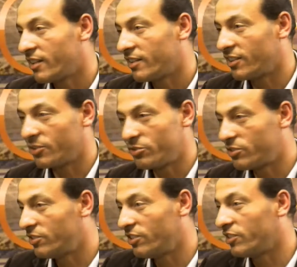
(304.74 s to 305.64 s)
A good
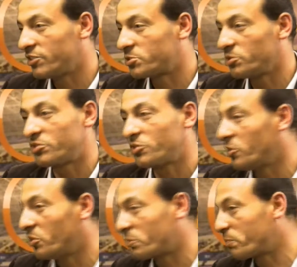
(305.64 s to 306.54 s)
shoot
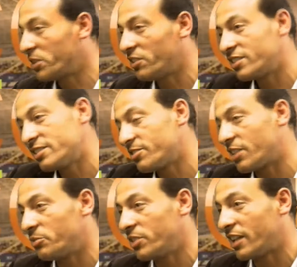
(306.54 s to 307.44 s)
or penalties, you
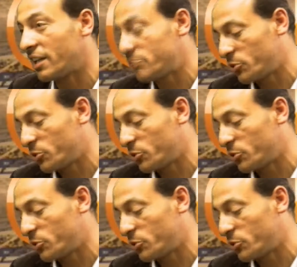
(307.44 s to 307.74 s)
can win the game.